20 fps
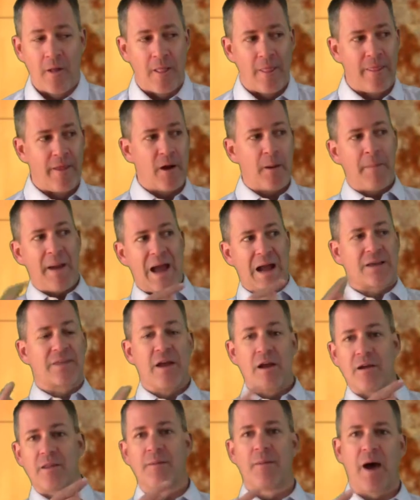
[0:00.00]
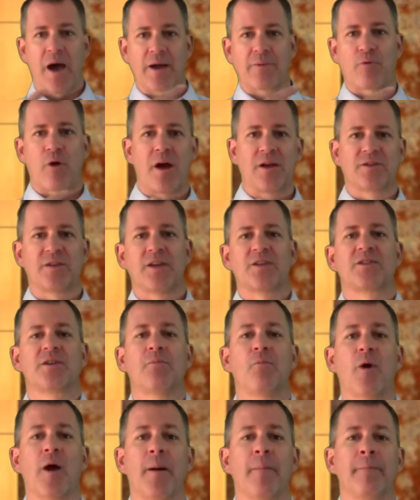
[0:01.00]
they're back there in the buying process
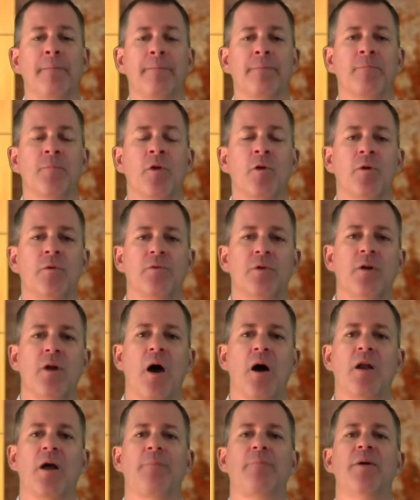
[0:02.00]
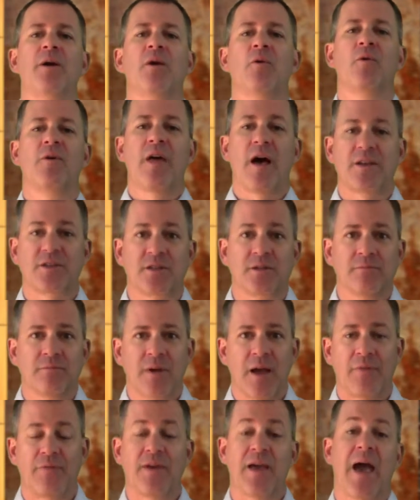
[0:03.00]
somewhere. They're not up here with us
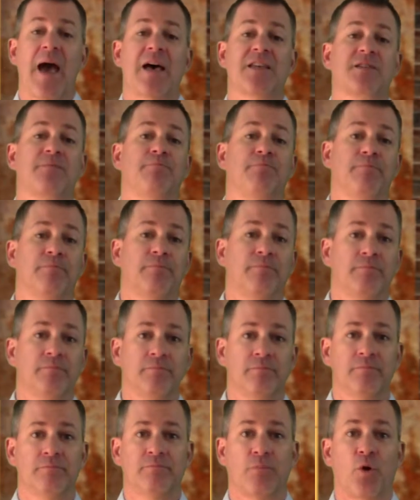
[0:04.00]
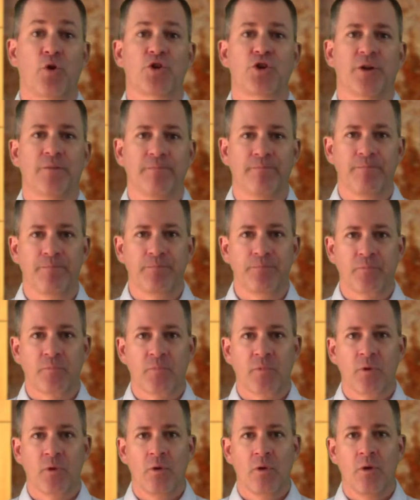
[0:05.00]
at the ask portion.
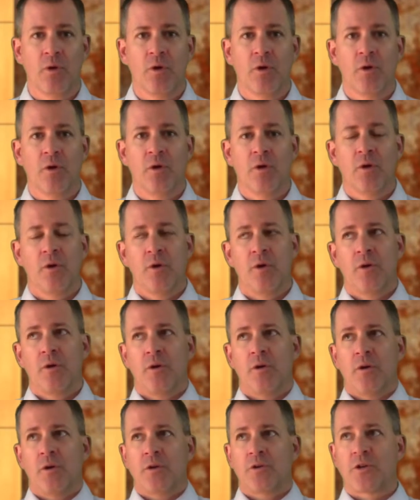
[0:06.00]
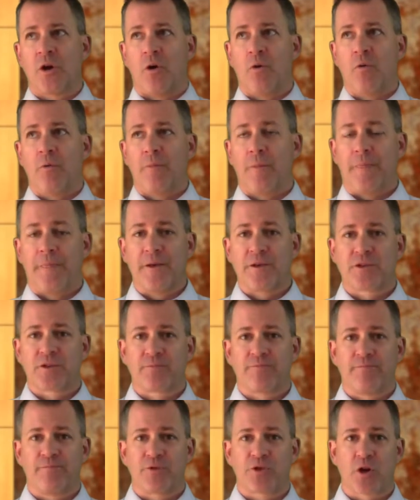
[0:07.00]
So
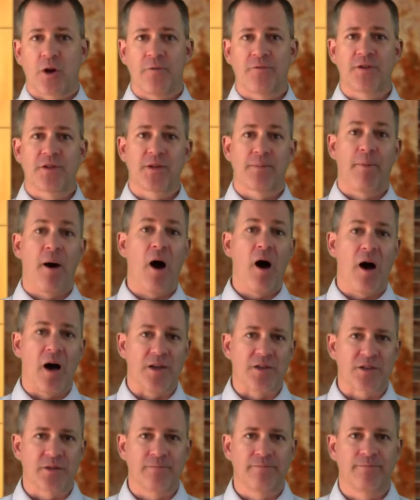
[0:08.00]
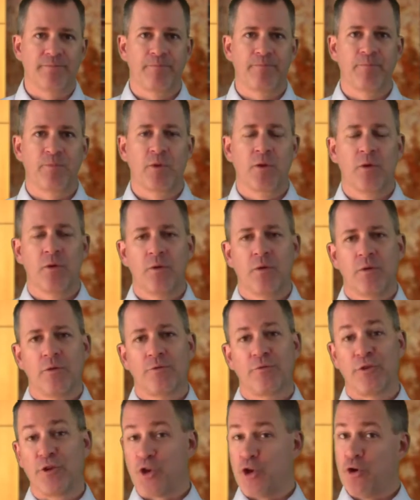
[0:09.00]
this serves as a pause
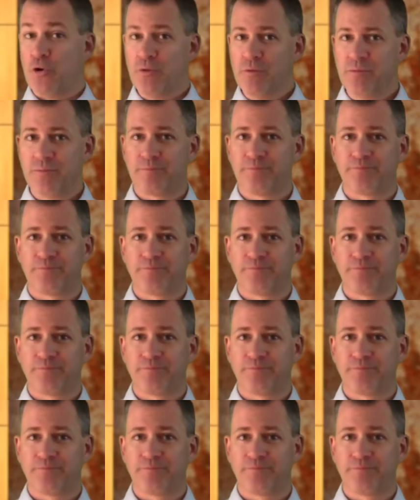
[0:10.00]
for you